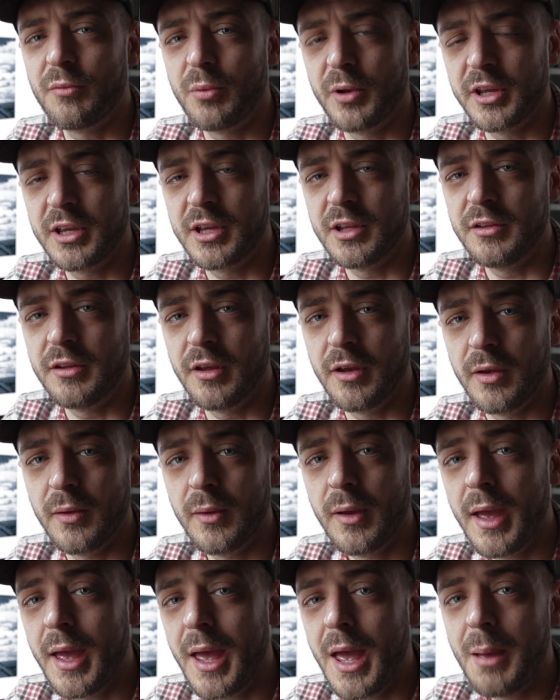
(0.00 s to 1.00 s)
of what it could
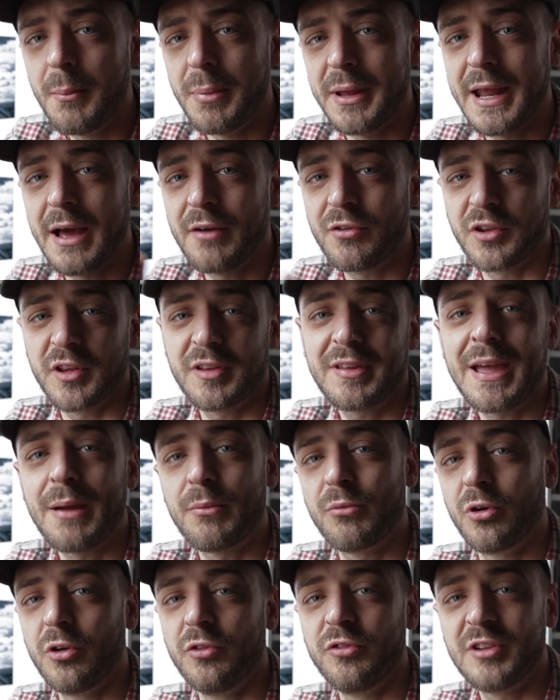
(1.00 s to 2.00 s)
do, but now I've got the
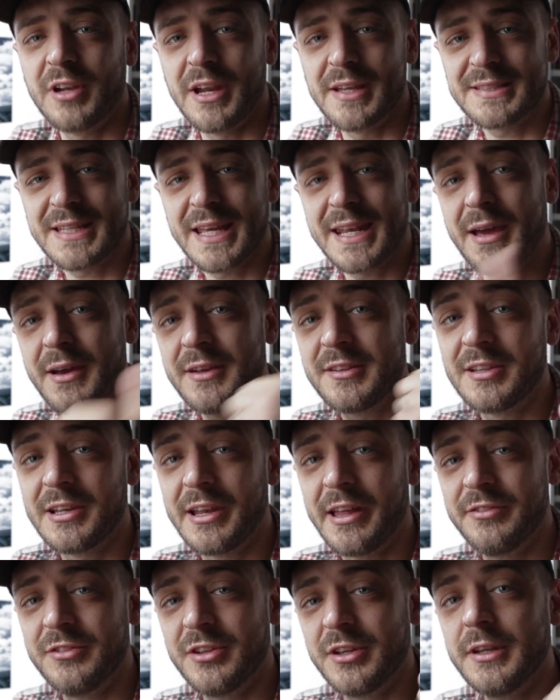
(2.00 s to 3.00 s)
Tamron, so let's head out into
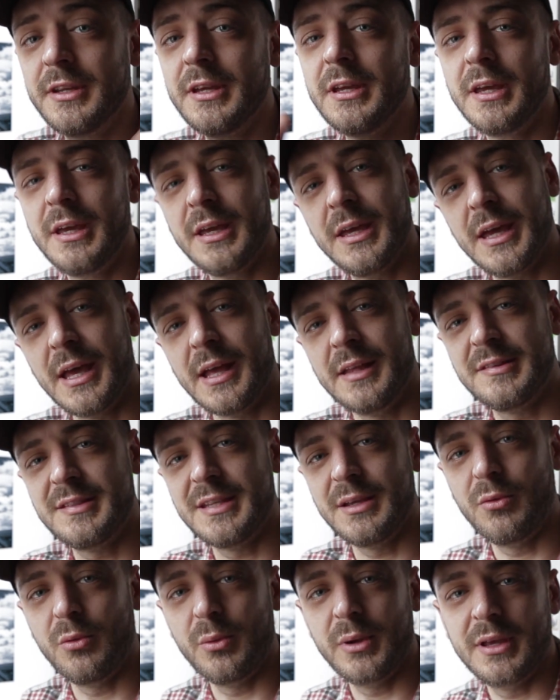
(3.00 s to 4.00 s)
London and
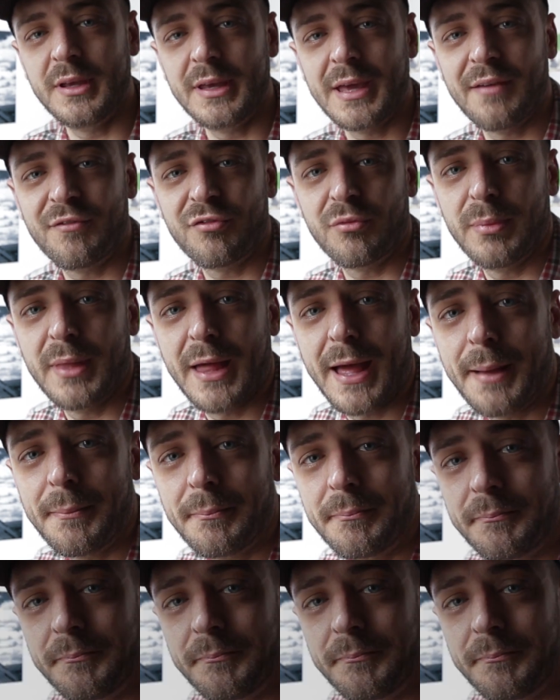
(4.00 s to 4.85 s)
see what we can get from that.